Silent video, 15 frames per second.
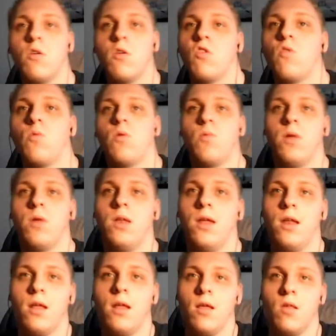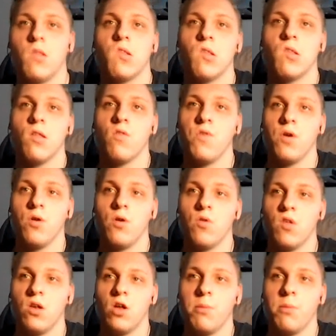So what we did is, since we are
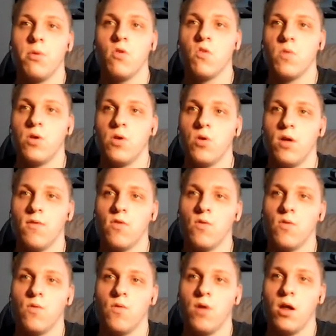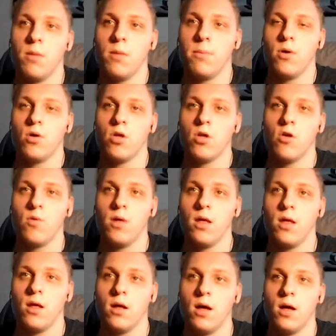using doubles, we don't have to worry about
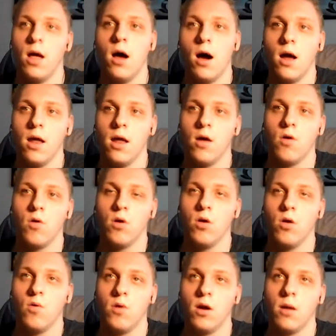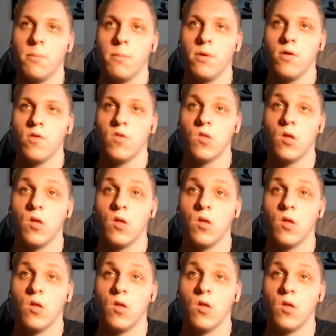going high or lower numbers.